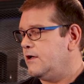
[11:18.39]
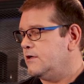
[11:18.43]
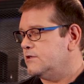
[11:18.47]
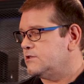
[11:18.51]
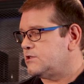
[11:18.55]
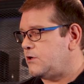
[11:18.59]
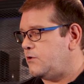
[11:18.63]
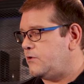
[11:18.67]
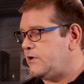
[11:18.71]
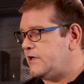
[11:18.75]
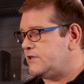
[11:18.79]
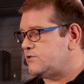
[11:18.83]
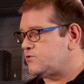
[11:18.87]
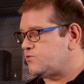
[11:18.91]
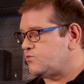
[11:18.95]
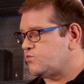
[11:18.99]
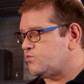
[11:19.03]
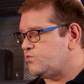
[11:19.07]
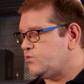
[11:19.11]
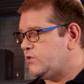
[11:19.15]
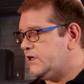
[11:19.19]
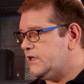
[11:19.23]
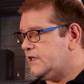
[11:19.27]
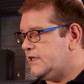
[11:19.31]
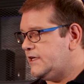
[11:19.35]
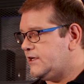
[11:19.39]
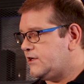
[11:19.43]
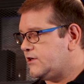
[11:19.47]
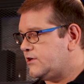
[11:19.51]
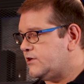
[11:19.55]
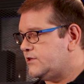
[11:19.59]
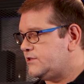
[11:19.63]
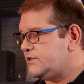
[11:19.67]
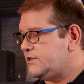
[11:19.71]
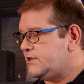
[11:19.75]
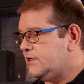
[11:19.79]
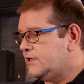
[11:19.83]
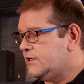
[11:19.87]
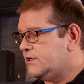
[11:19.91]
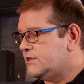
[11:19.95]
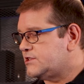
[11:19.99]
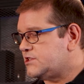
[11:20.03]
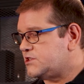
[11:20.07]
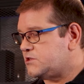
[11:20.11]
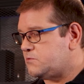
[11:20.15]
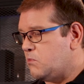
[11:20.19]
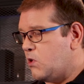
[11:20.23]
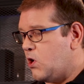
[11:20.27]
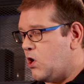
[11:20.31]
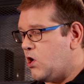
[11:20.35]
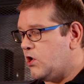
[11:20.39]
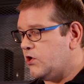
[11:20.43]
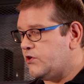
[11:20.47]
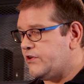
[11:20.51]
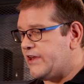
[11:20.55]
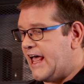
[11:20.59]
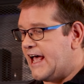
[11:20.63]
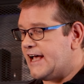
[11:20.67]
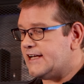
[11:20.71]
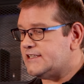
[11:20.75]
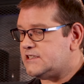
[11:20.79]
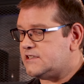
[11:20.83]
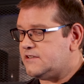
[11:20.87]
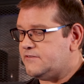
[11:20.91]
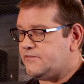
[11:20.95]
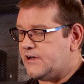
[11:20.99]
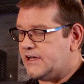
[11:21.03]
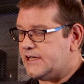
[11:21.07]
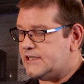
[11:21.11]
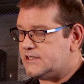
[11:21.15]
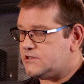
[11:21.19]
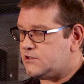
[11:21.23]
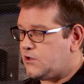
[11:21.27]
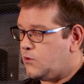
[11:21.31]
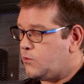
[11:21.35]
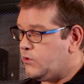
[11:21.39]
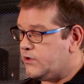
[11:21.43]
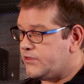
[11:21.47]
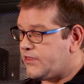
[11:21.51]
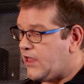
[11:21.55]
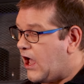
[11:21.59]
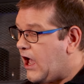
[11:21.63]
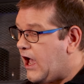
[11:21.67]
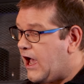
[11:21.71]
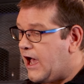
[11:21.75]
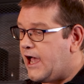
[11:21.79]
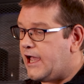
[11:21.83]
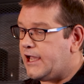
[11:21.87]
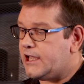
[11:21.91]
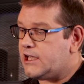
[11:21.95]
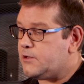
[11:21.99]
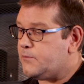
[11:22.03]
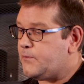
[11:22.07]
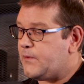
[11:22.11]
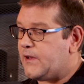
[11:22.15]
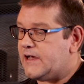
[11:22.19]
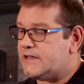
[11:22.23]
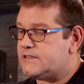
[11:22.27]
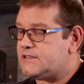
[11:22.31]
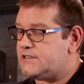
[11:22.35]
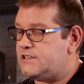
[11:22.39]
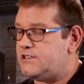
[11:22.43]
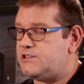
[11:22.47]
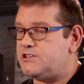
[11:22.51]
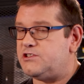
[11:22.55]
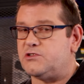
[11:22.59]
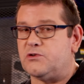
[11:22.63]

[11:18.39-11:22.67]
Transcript: So it is really good small NAS device with high capacity